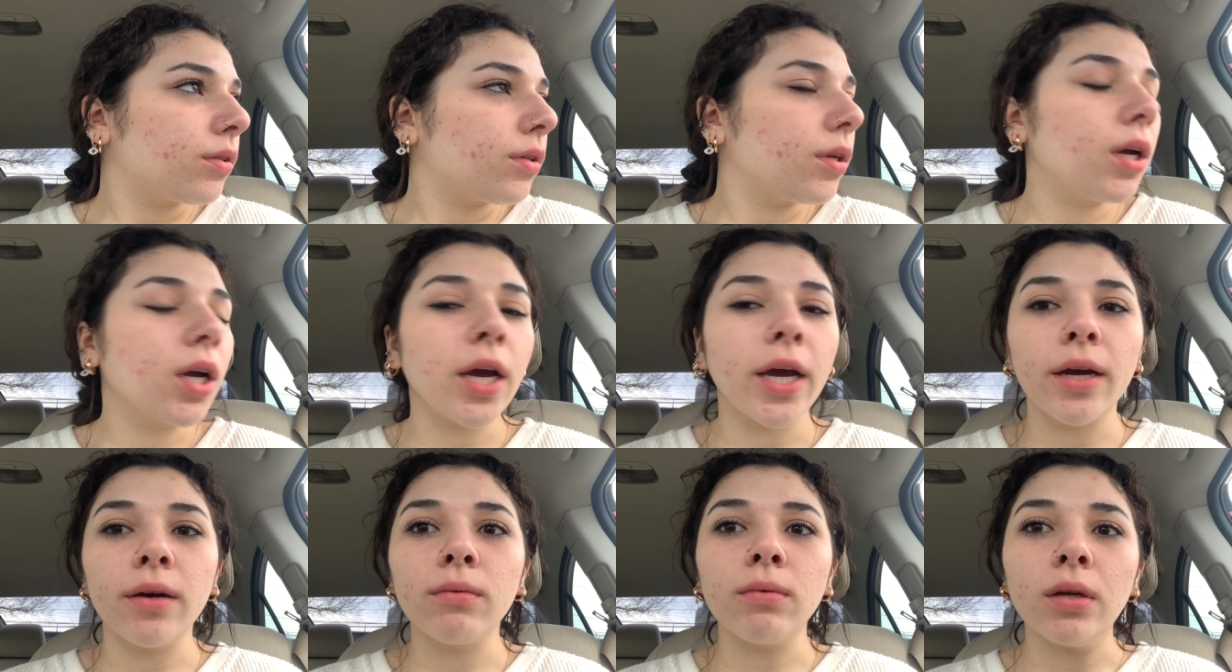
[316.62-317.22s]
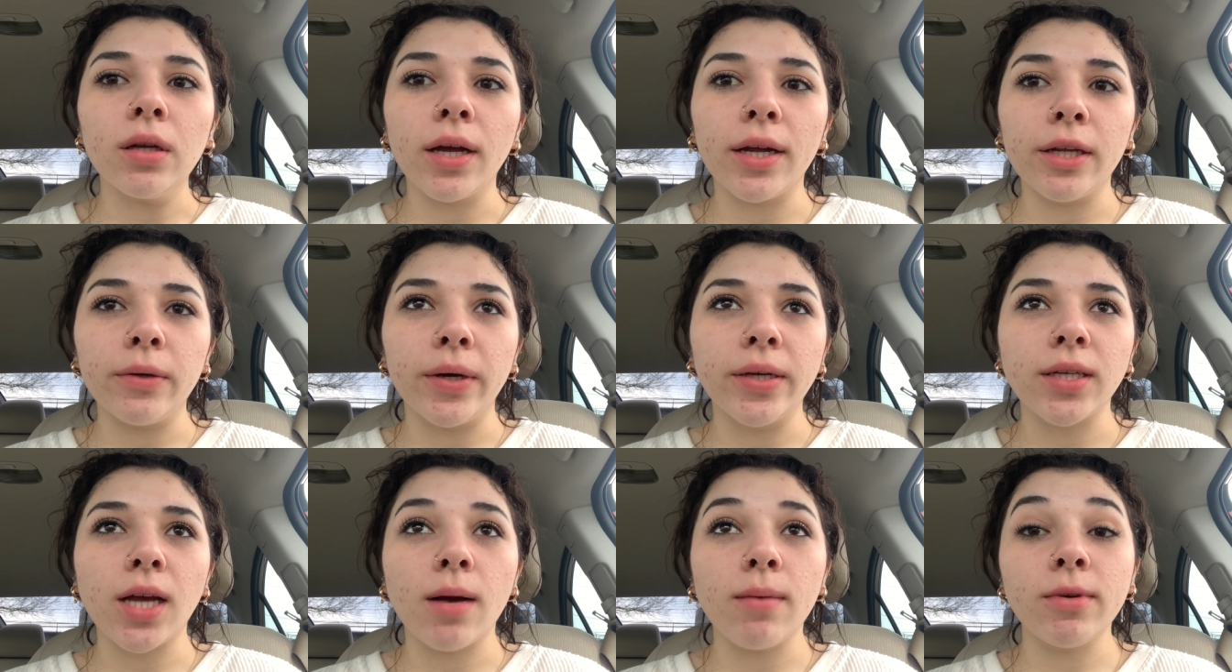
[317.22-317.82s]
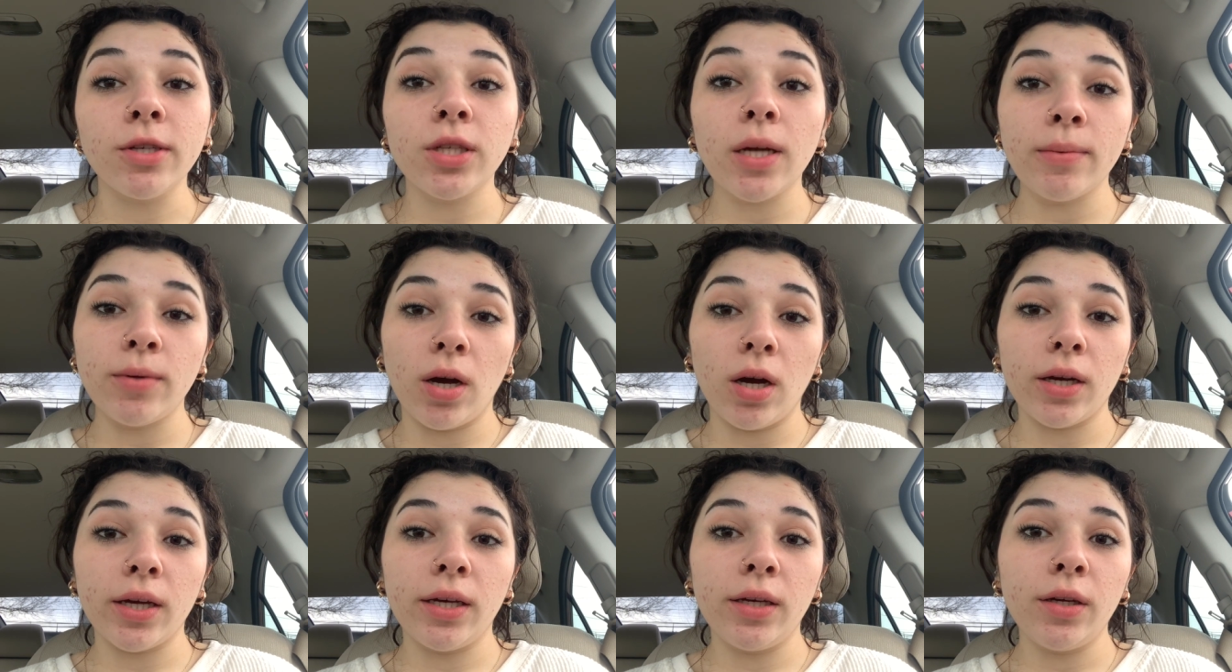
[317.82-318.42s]
Okay, well, anyways, I'm gonna stop
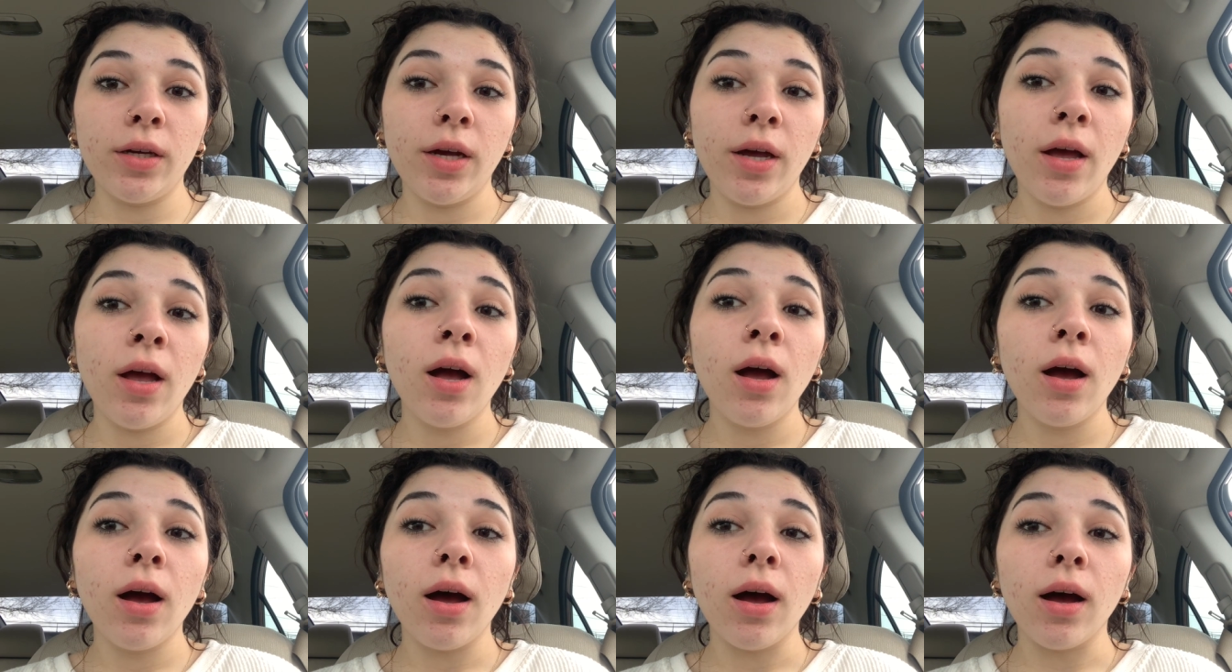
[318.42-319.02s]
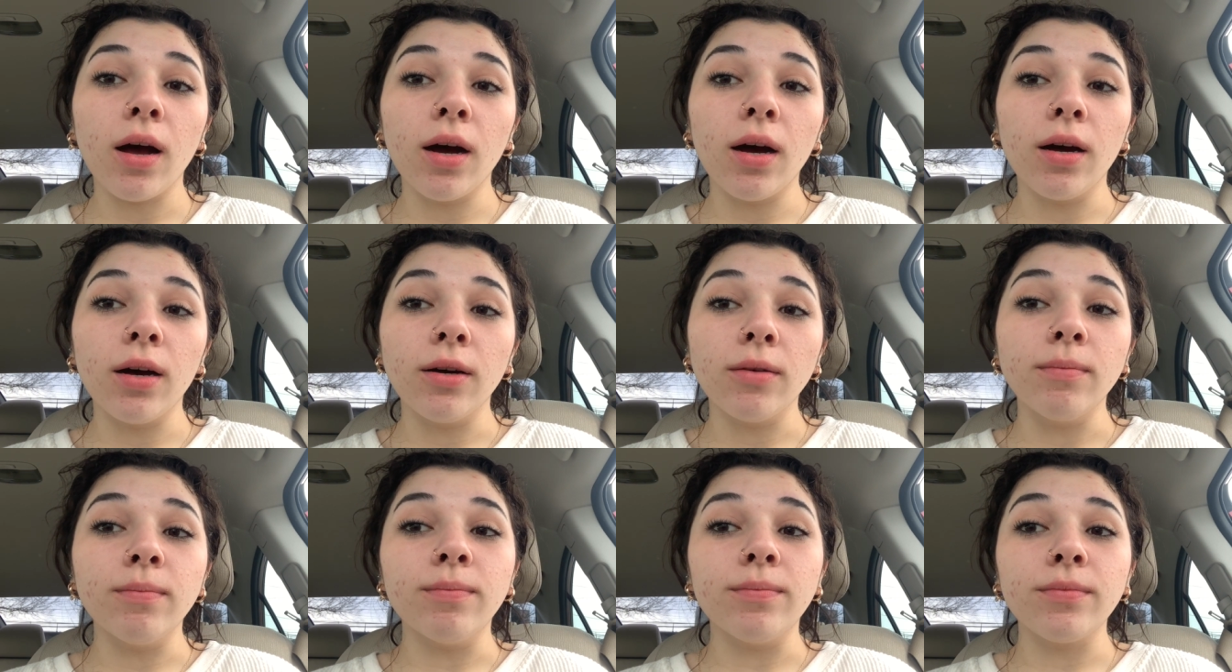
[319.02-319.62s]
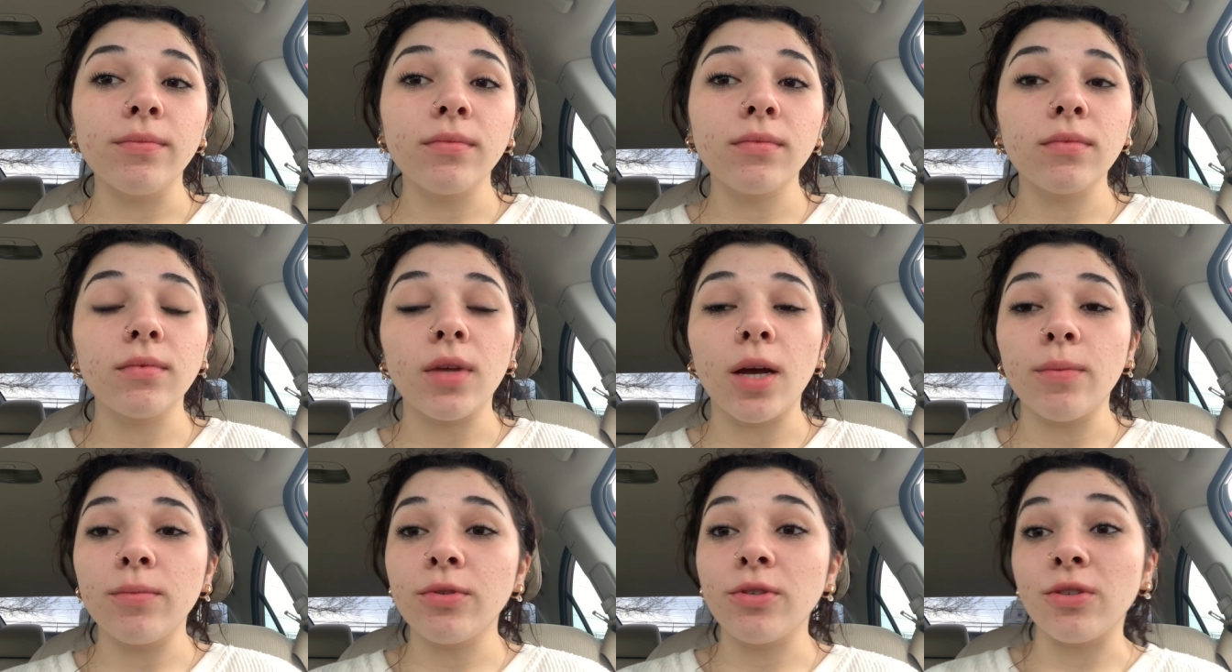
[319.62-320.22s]
talking. Um,
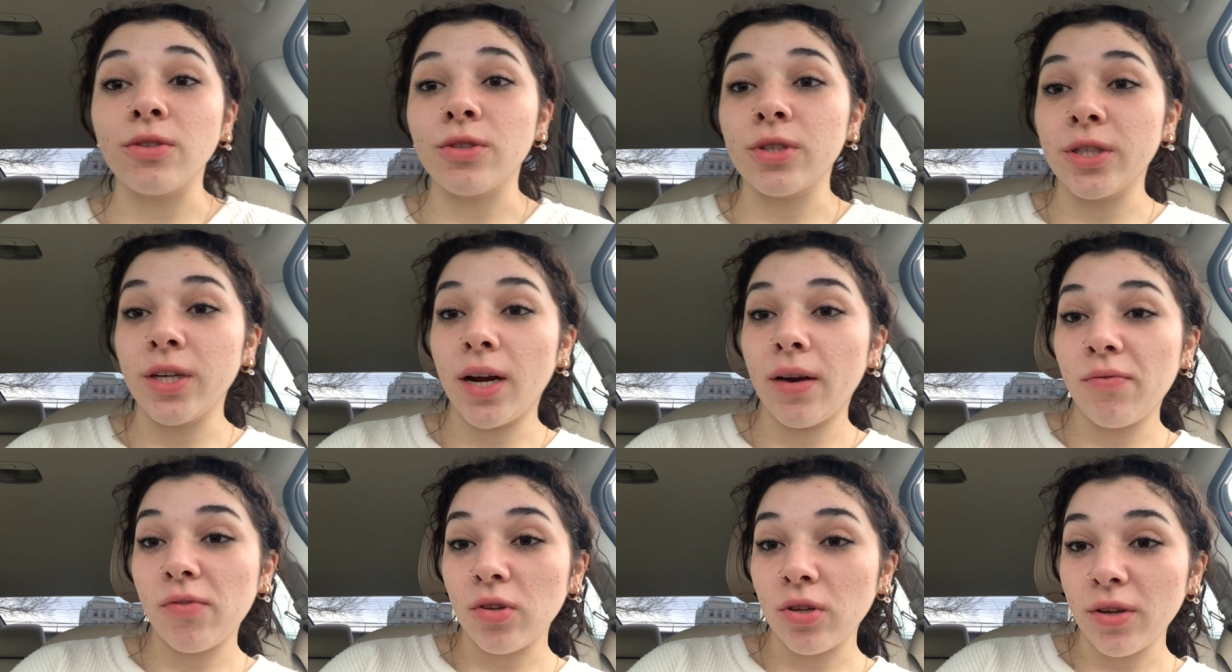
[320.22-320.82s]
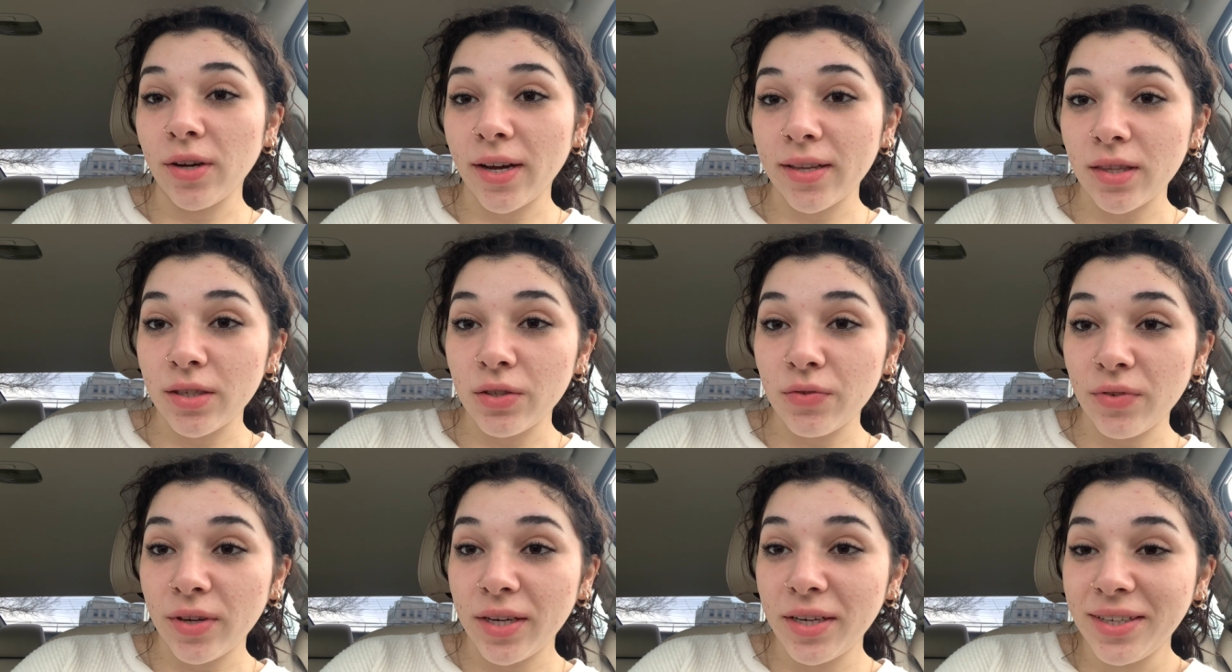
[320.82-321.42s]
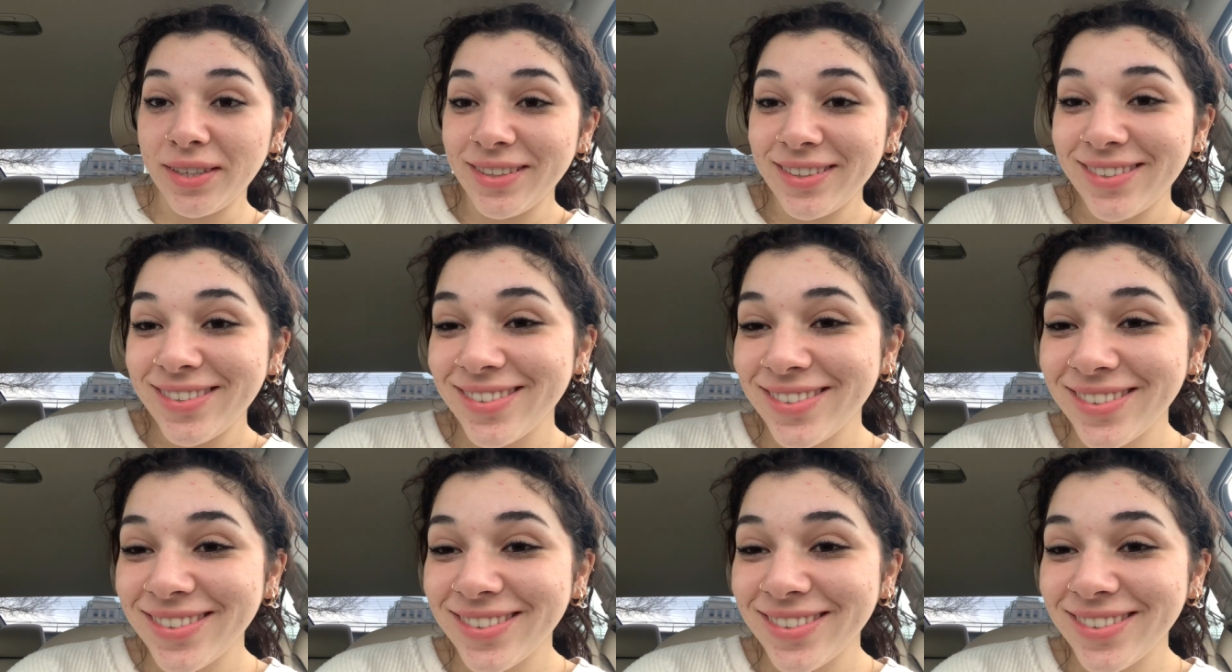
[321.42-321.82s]
I'm so sorry you have to look at this face.